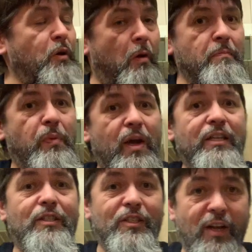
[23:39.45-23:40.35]

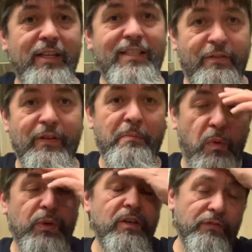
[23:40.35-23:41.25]
non-biased, a scientific
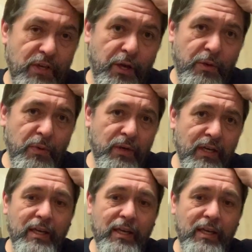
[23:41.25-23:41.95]
point of view,